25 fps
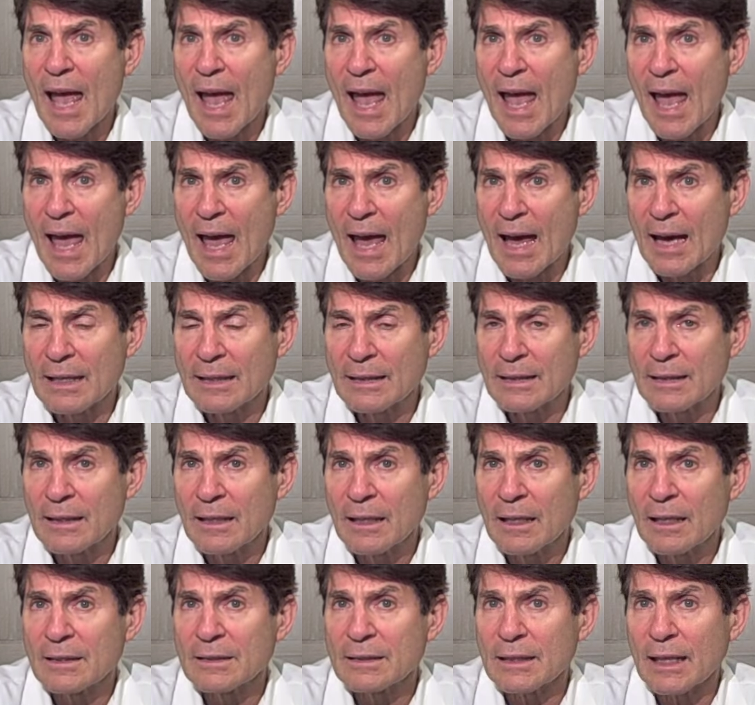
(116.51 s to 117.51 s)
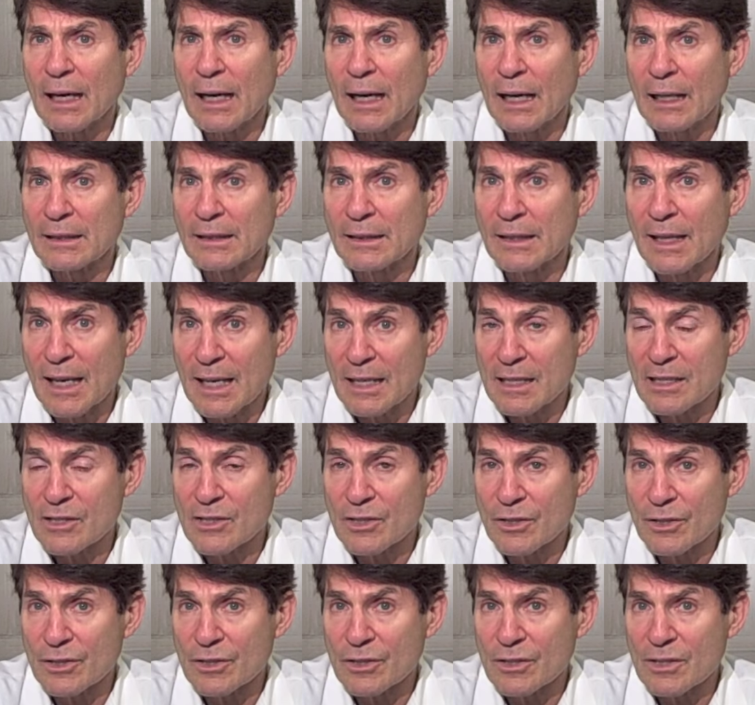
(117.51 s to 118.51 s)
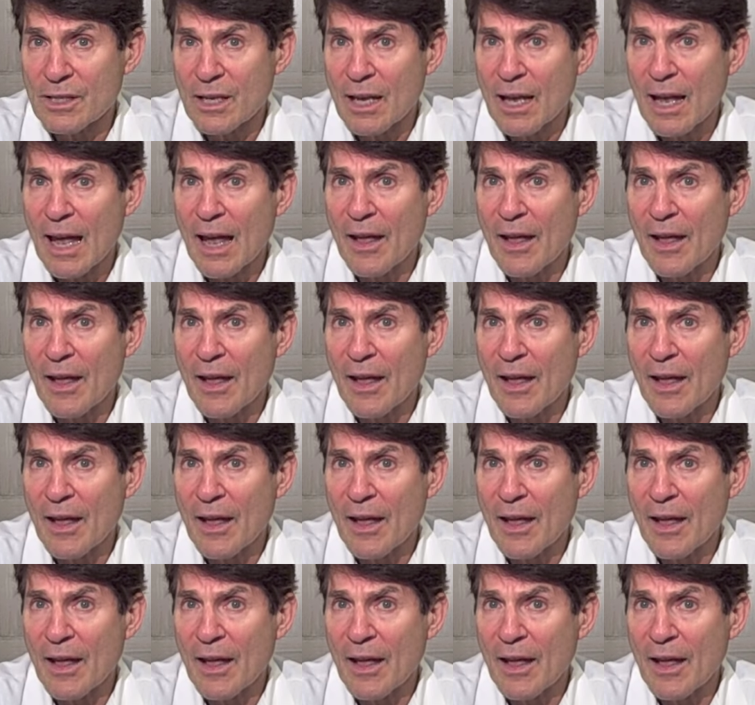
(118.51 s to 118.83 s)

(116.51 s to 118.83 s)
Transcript: and uh, lasers,